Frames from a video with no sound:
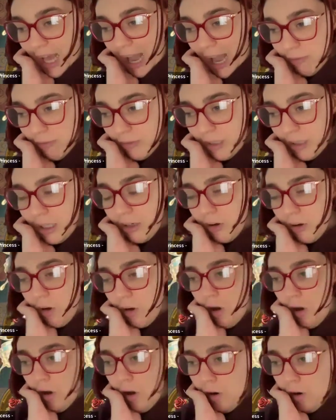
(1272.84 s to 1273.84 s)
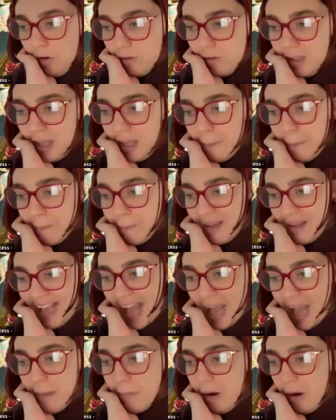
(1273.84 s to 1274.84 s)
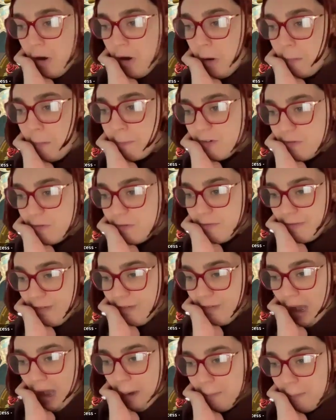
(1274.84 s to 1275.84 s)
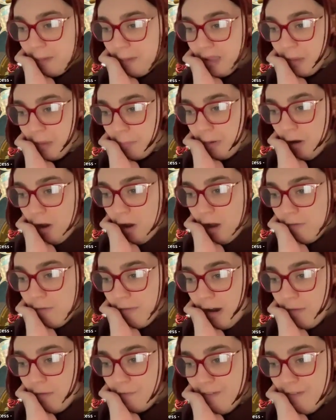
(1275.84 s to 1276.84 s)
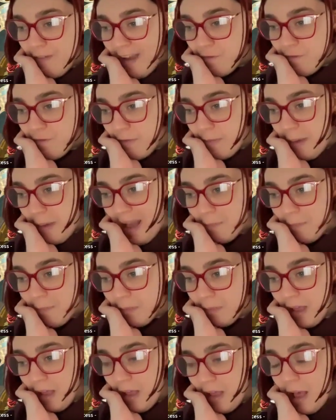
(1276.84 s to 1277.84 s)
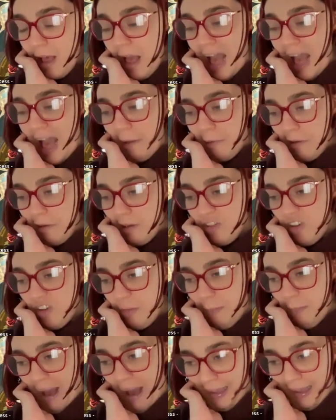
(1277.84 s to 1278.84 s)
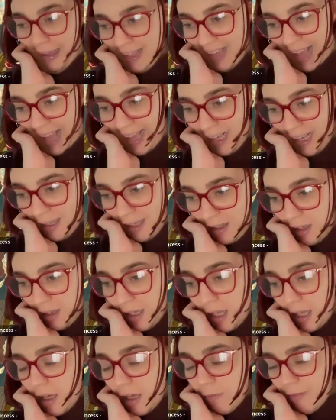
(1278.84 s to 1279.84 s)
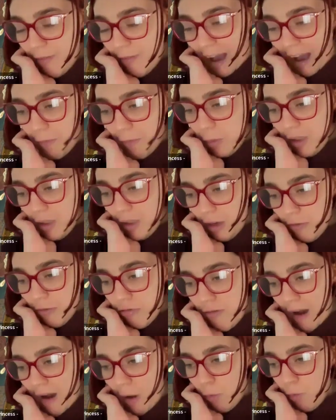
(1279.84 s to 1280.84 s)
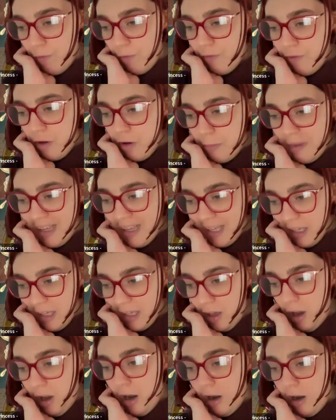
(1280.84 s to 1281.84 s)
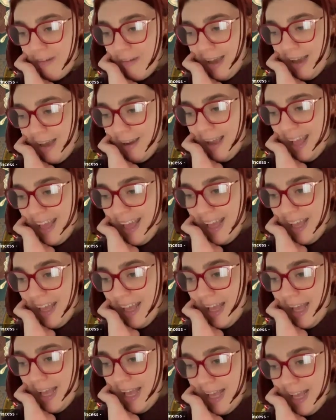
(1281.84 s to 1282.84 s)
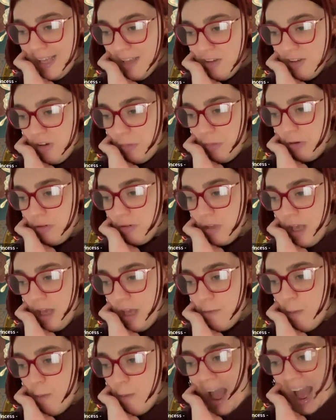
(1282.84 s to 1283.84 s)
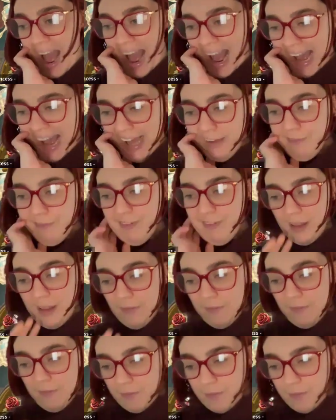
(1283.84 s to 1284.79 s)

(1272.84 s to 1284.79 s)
Anne's court became a hub for reformers, but her own favour remains enigmatic. That was a quote from historian E.W. Ives.